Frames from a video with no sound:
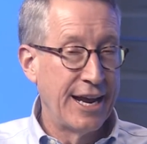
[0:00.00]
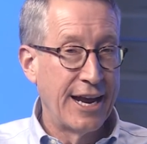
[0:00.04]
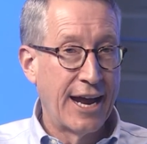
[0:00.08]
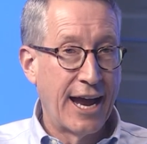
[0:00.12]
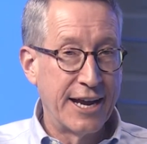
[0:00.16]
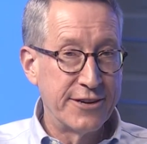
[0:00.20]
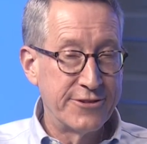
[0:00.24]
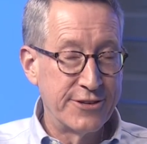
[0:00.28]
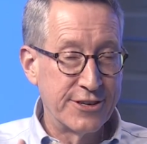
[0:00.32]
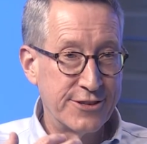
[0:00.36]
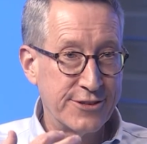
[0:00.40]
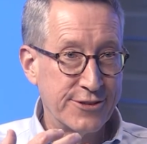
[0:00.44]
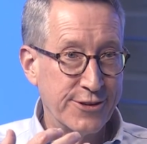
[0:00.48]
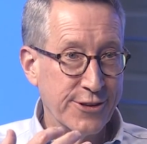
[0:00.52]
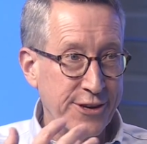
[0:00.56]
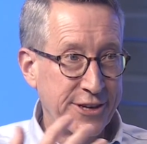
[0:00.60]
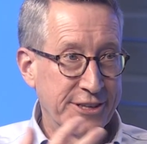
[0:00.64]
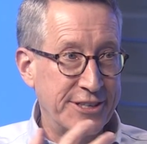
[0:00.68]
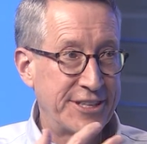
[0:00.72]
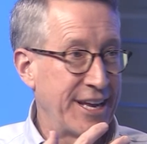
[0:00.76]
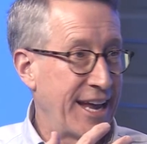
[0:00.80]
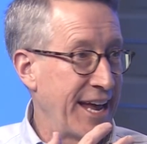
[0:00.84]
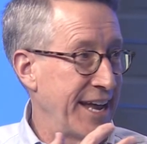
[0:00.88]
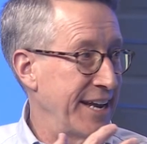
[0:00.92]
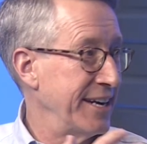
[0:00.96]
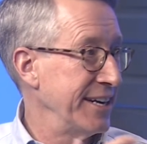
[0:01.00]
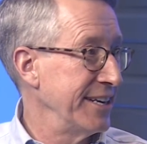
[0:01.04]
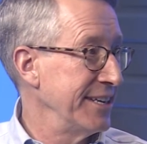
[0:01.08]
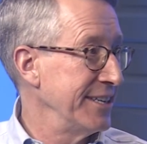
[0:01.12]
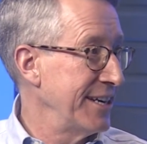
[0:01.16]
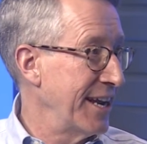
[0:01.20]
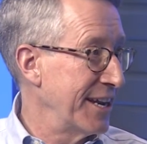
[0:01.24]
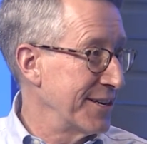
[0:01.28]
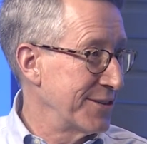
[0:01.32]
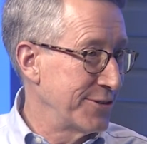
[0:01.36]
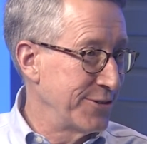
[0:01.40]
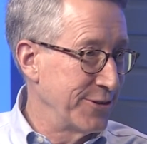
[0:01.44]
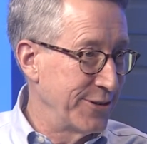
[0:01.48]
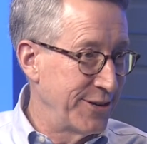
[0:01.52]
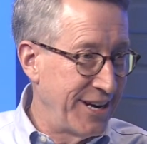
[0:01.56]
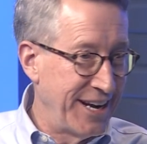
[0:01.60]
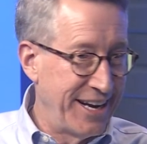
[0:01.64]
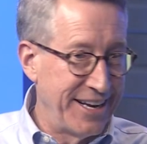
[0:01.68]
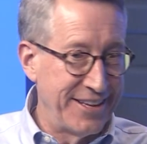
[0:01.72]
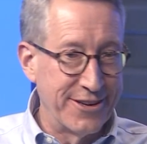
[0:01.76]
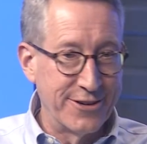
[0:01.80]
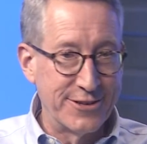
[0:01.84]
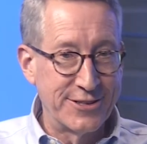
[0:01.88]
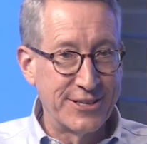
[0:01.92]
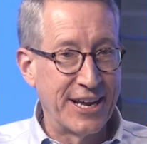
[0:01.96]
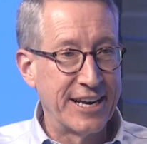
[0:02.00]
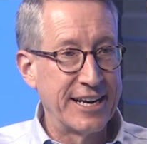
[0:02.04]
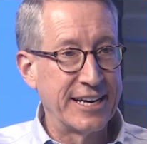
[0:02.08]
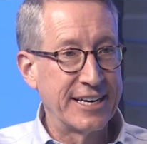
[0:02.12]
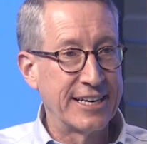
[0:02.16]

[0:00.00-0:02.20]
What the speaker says: I just looked at it yesterday. There's